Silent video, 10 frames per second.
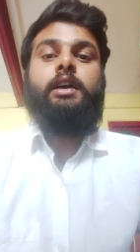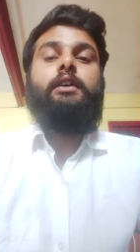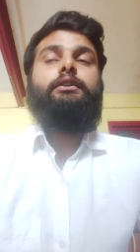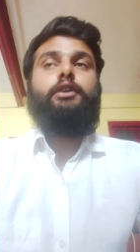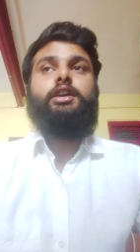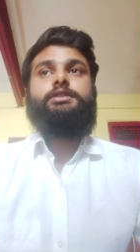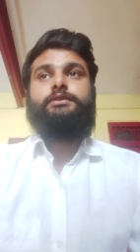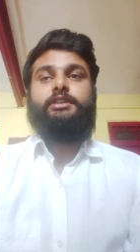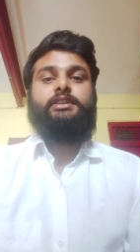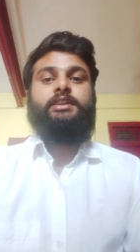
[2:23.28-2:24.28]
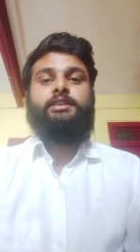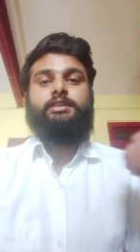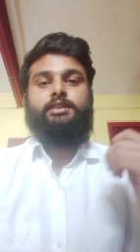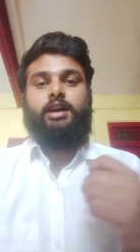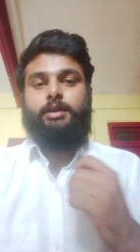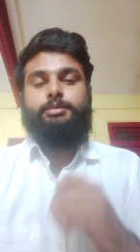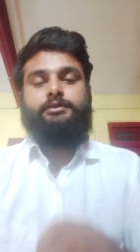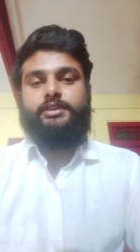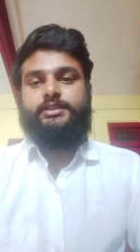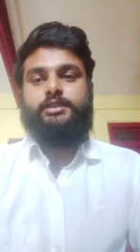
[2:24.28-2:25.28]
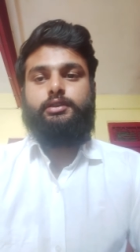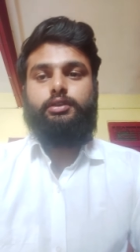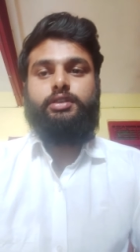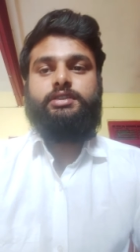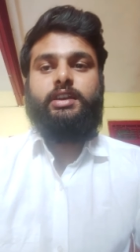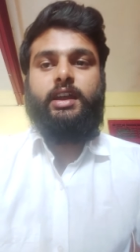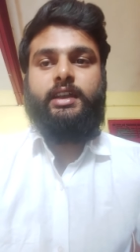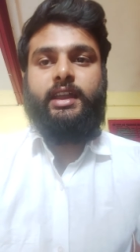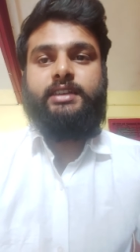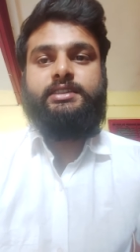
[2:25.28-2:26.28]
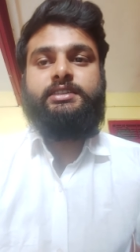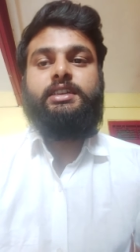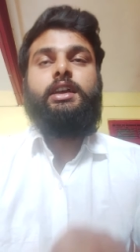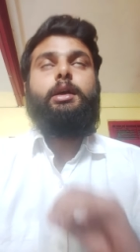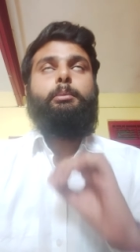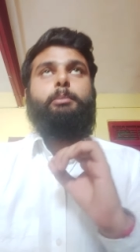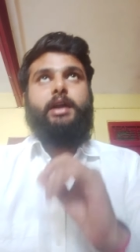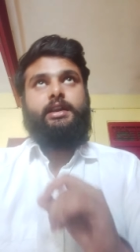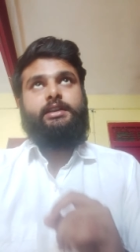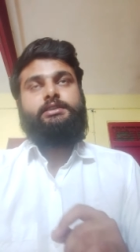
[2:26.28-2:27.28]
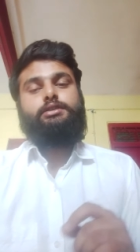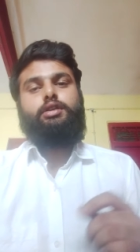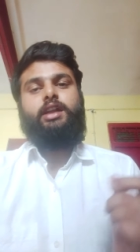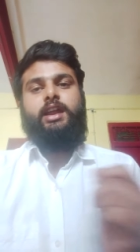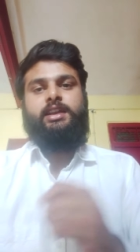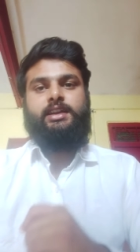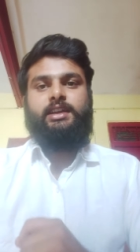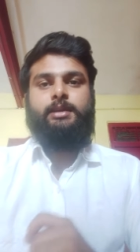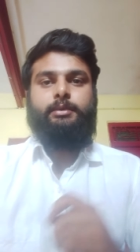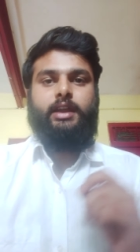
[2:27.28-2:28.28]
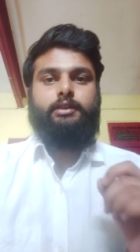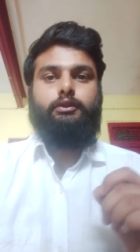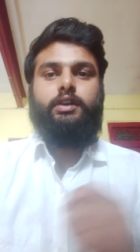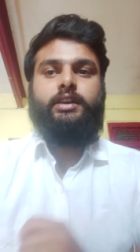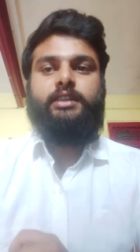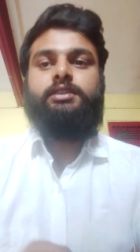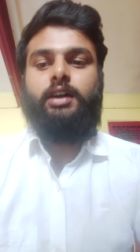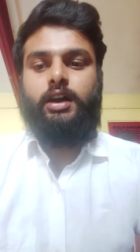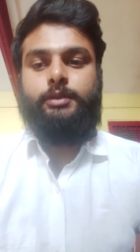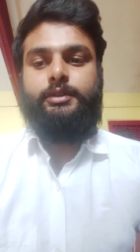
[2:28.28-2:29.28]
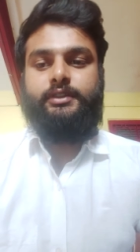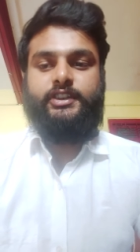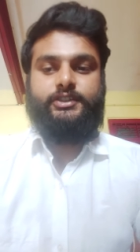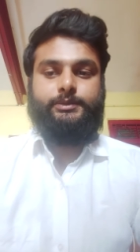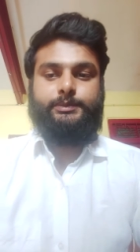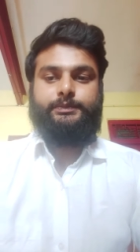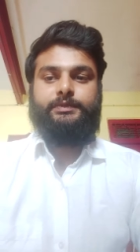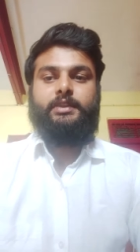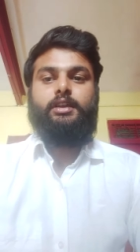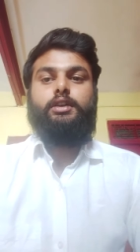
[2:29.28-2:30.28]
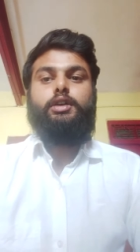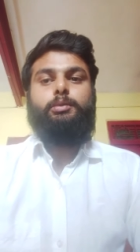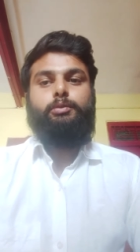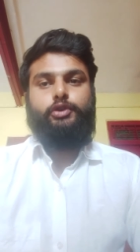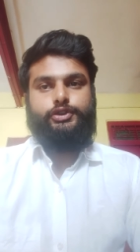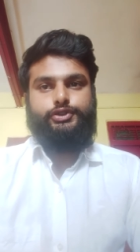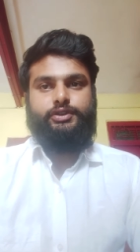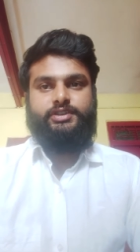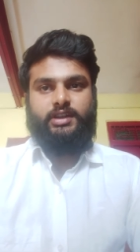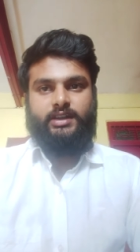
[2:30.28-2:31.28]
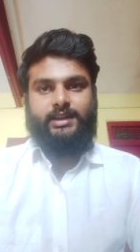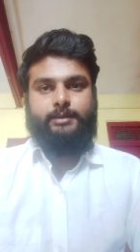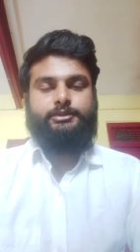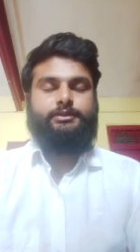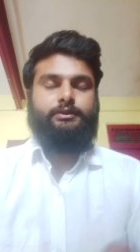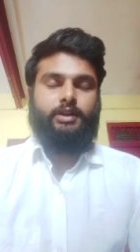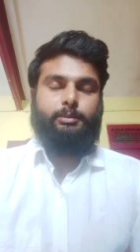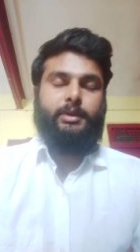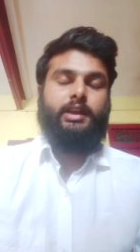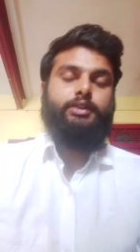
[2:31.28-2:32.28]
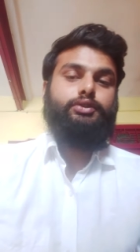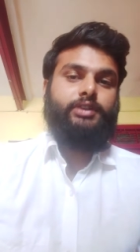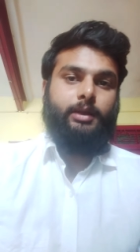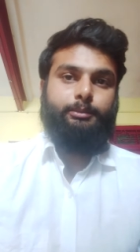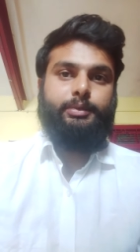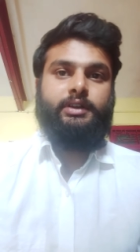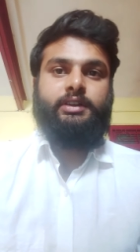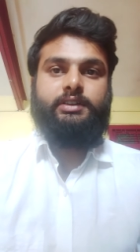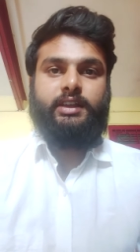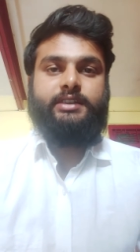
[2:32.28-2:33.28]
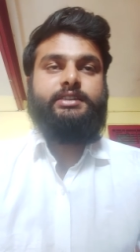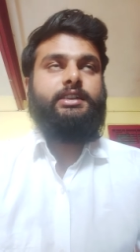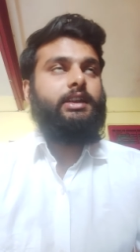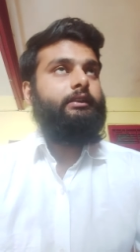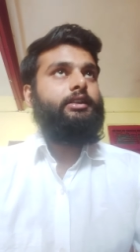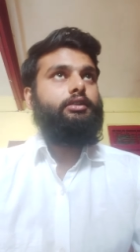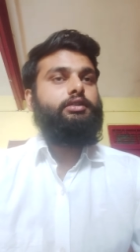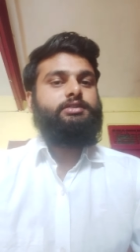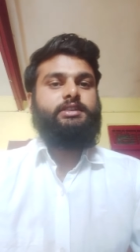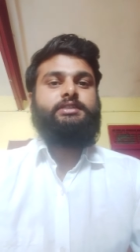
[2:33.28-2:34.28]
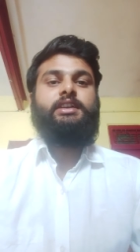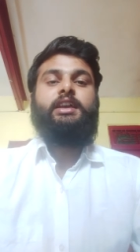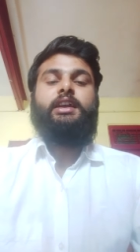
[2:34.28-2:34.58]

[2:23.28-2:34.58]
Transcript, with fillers: falls within the arbitration clause, and next is merits or any claim involved in the arbitration. More judicial attempts were made to temper Section 11 Clause 6